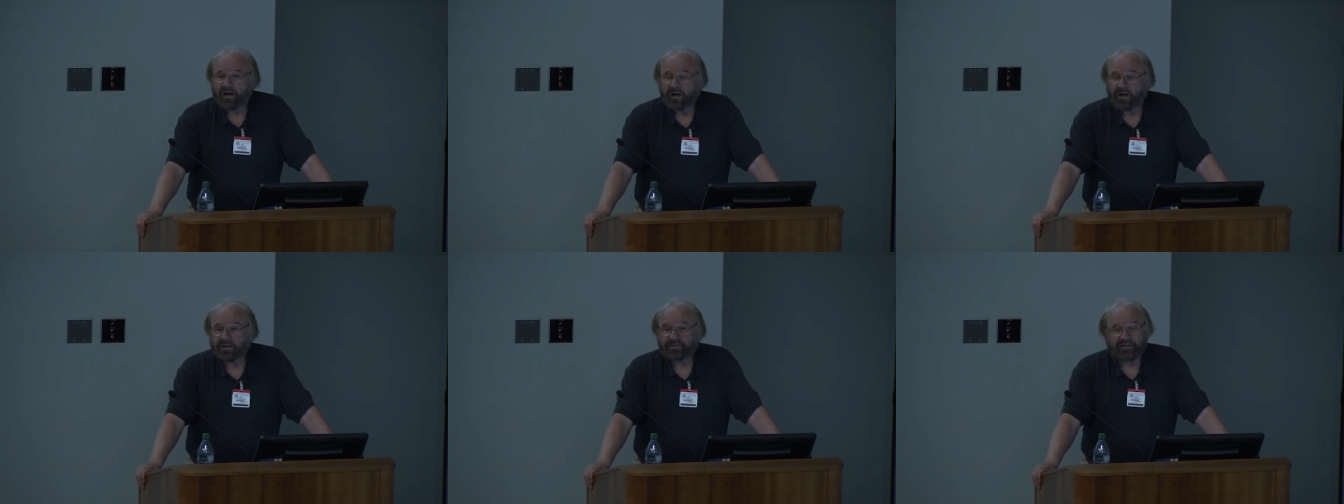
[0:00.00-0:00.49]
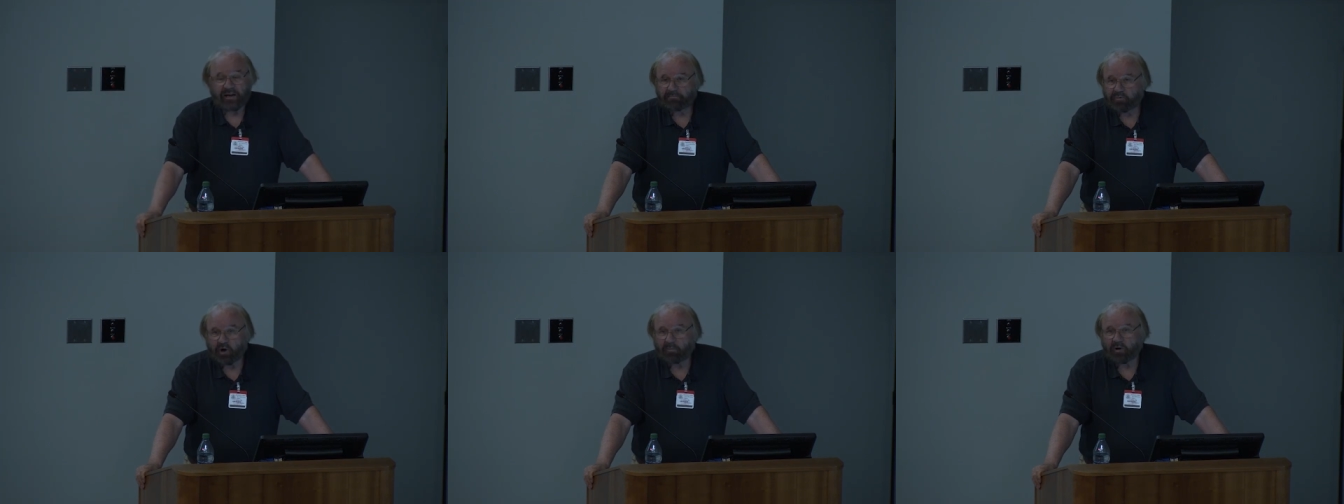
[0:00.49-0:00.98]
uh,
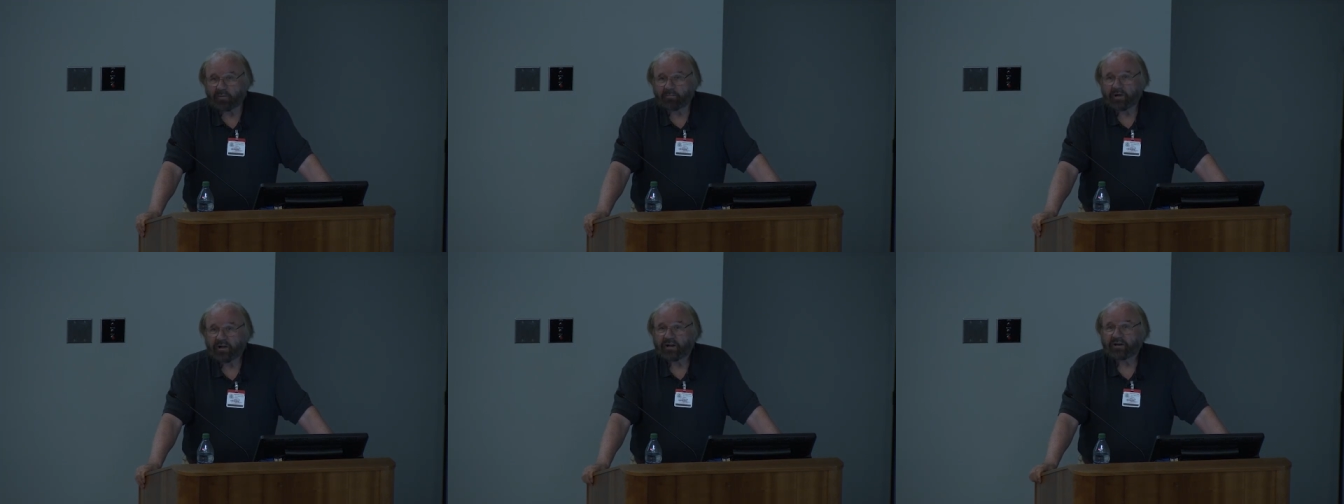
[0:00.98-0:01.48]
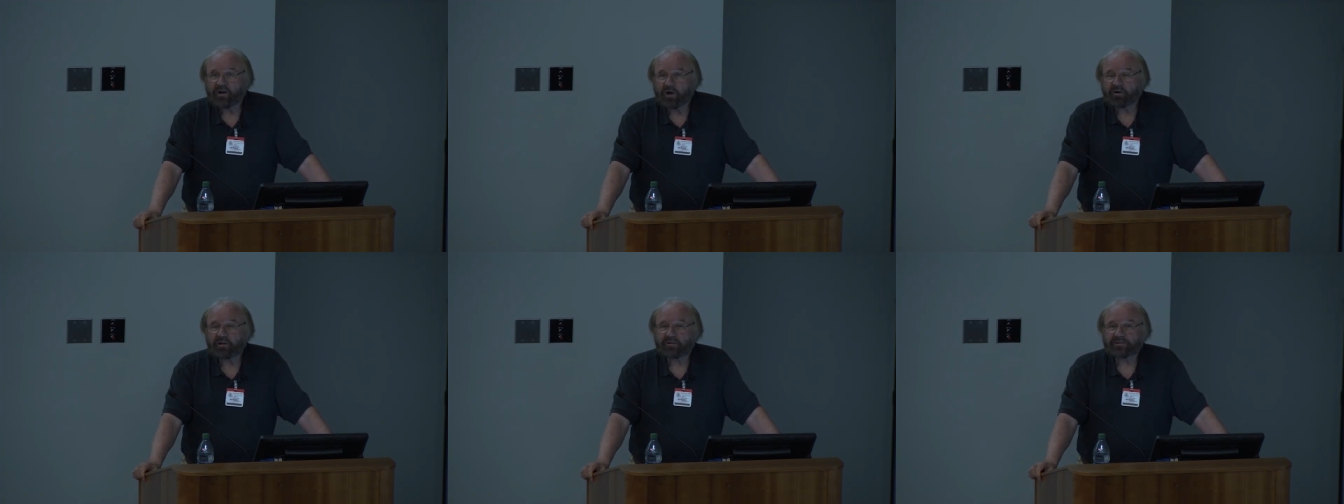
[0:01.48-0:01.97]
same problem
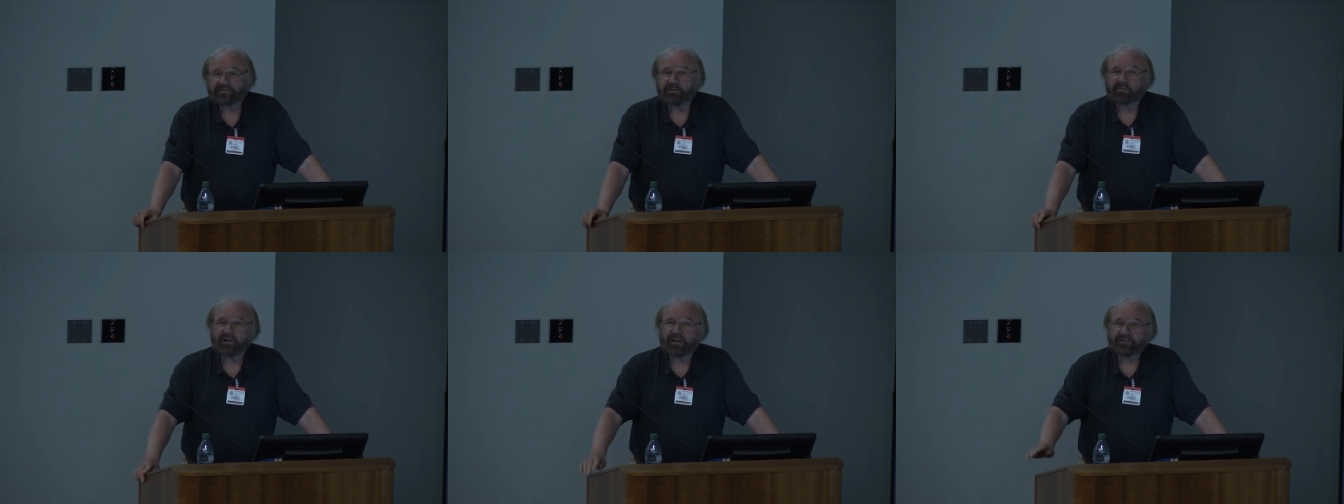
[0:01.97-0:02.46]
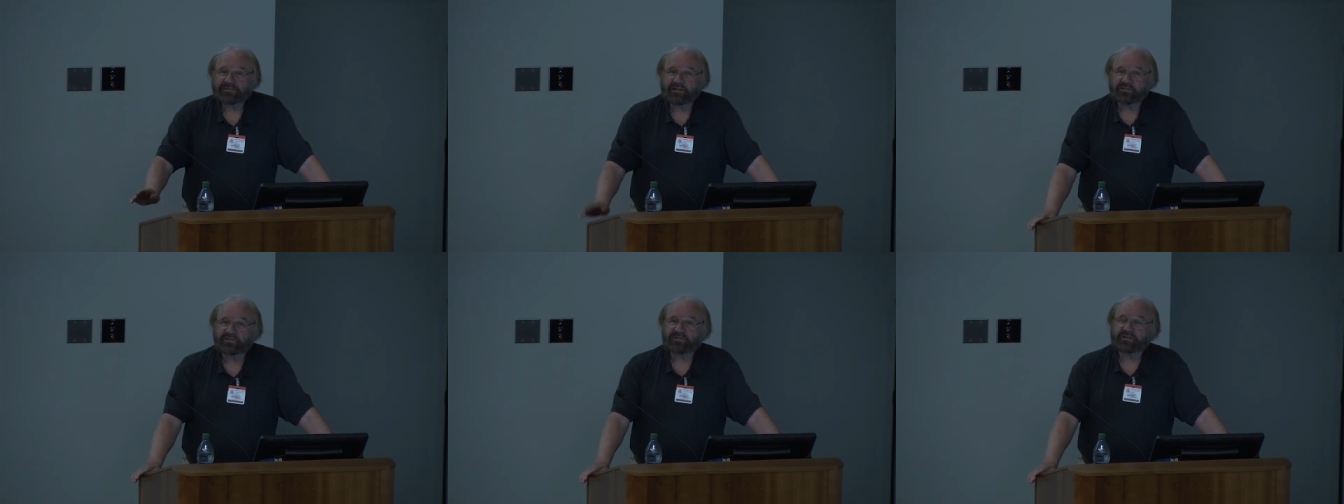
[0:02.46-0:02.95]
knowing that somebody has
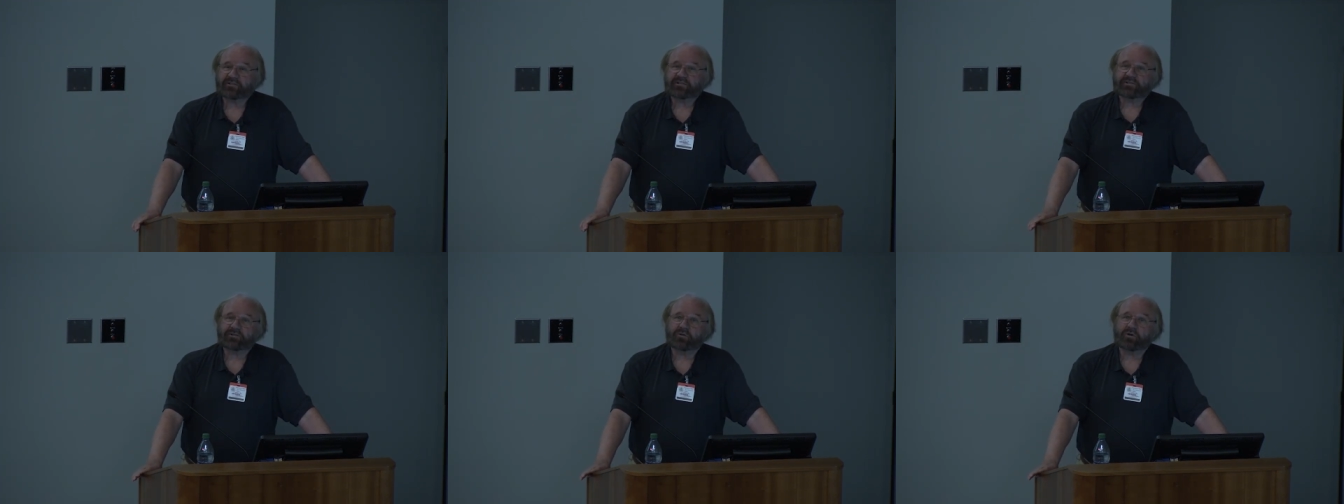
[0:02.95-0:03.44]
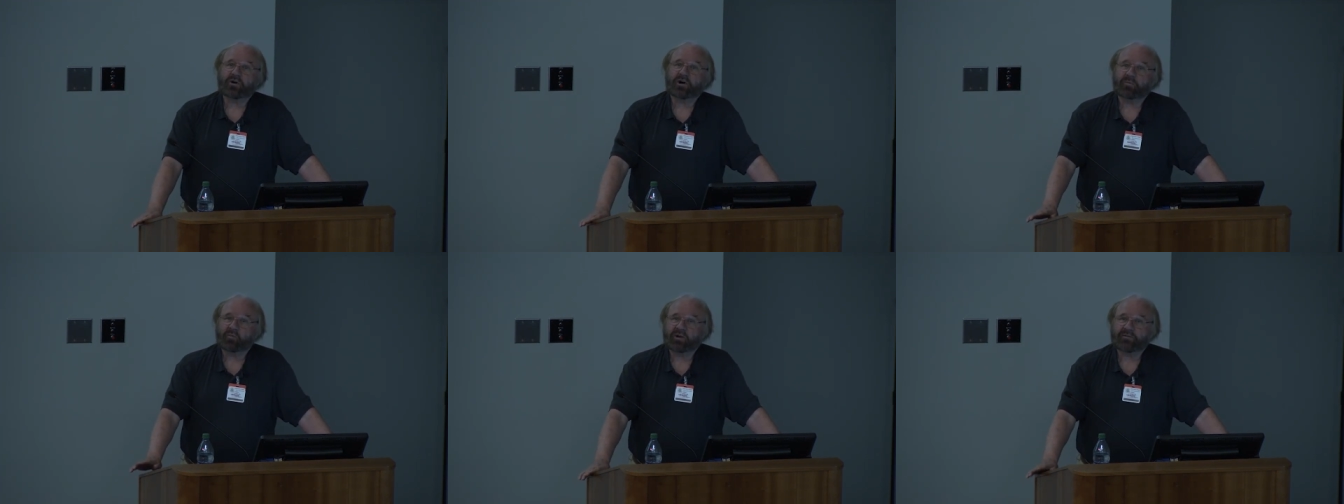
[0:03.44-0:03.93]
such and such a score
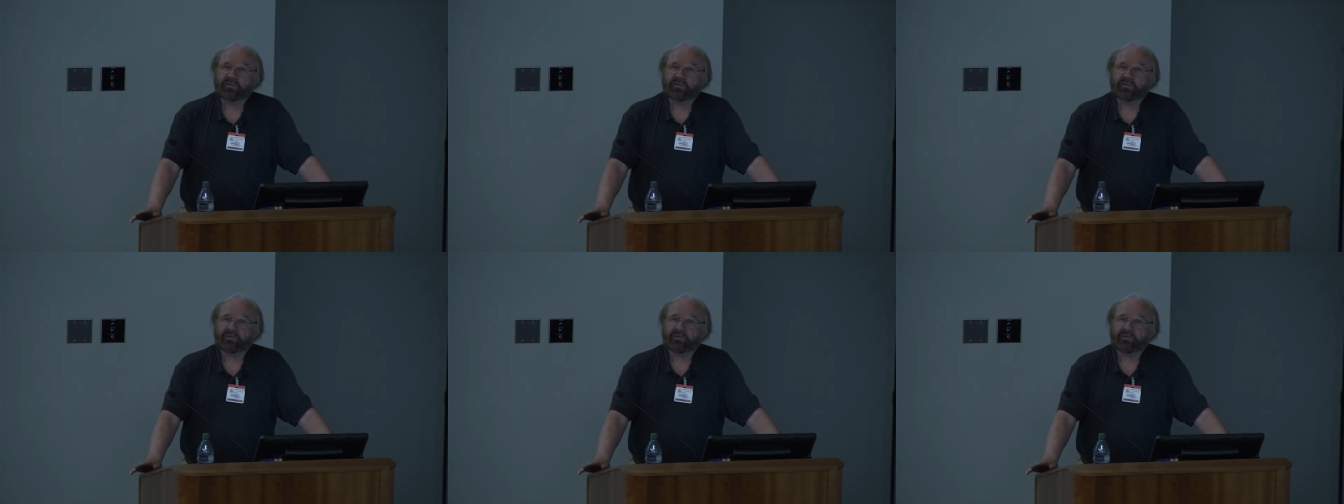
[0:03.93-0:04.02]
on one